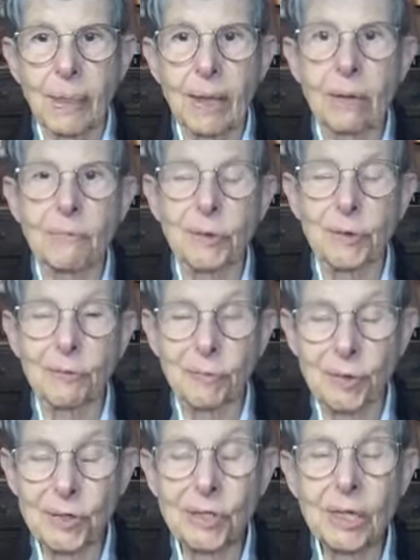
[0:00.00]
And for the
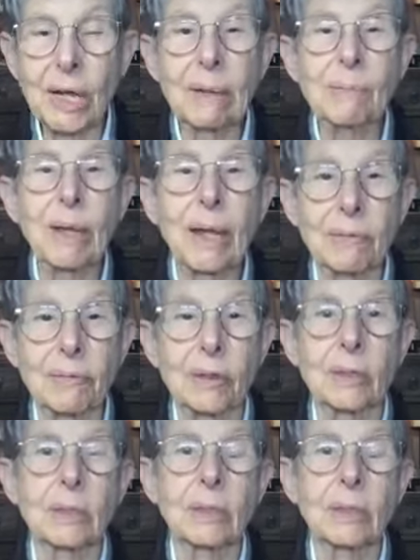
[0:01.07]
first time ever,